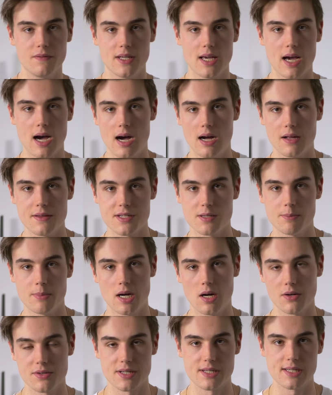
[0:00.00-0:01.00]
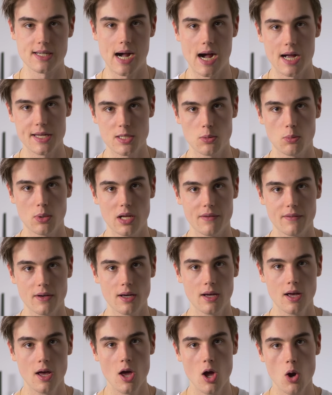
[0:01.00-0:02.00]
yarns about society or
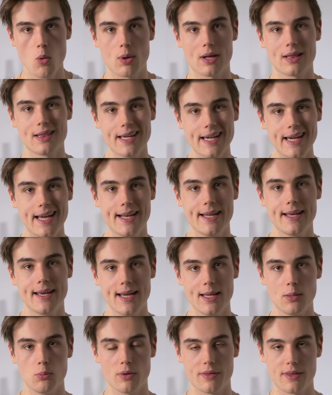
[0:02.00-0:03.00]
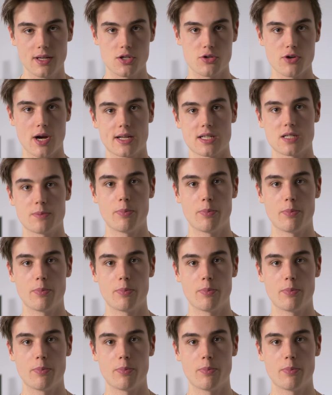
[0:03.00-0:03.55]
whatever, we're linking it in with the director's